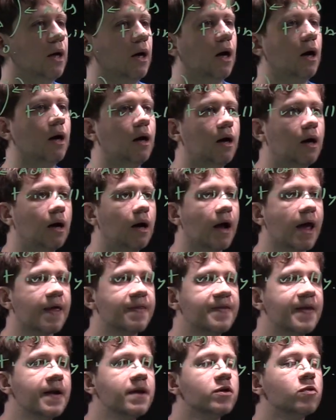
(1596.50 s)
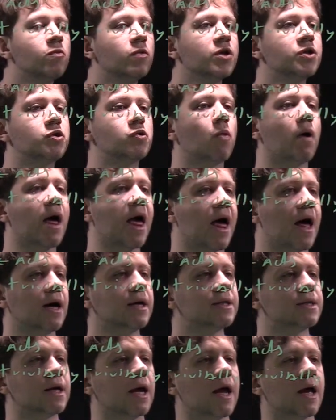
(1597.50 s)
And then you want to
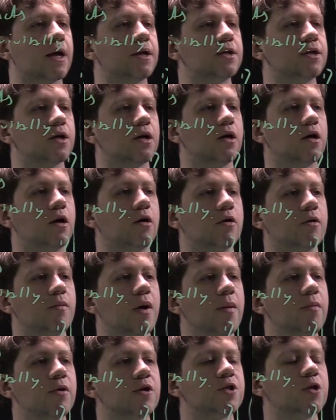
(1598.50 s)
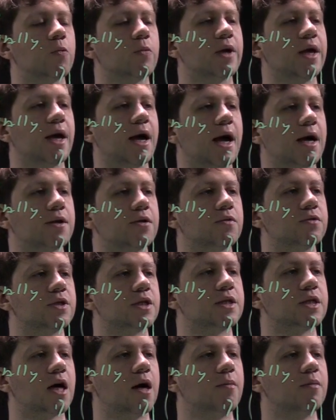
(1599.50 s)
act, and remember, so we act on
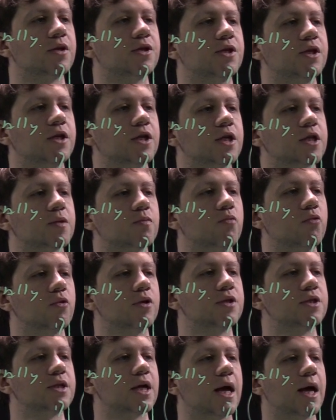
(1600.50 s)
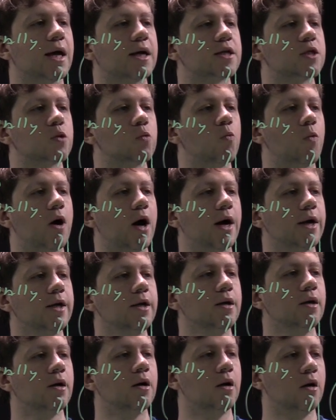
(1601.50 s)
these homogeneous points, x,
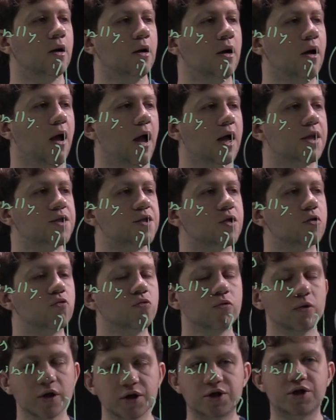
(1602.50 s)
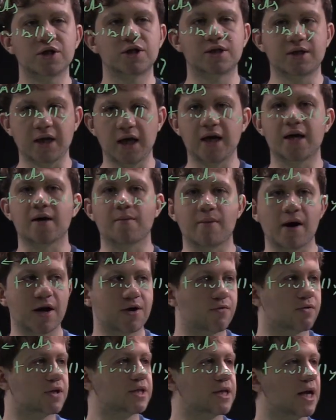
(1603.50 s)
y, and the rule is just take a
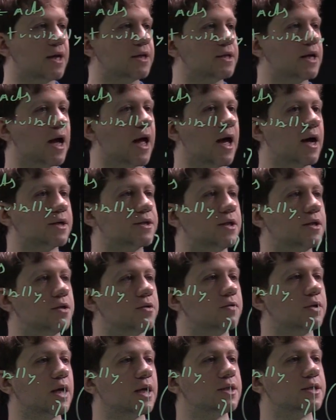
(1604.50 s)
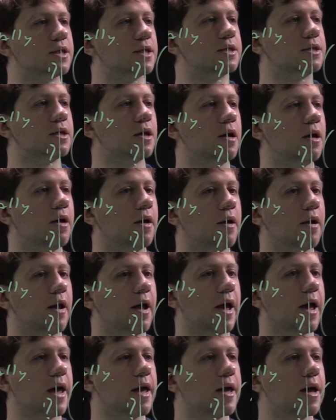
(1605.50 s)
matrix and act, and you get this
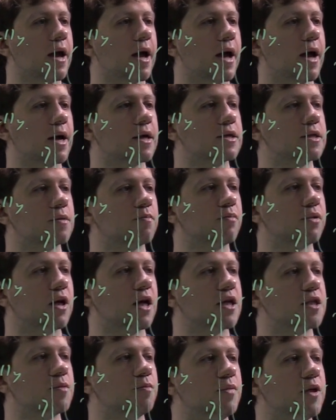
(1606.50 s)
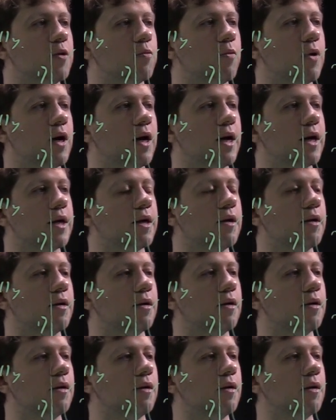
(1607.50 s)
ax plus by,
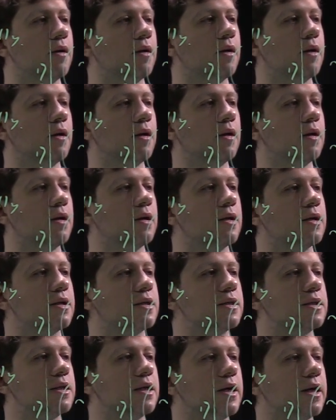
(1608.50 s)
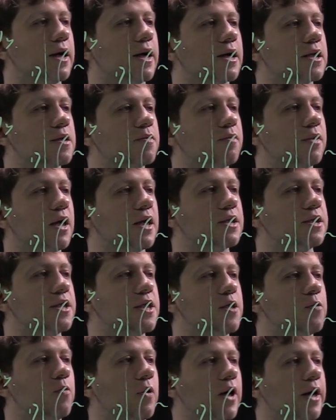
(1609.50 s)
cx plus dy.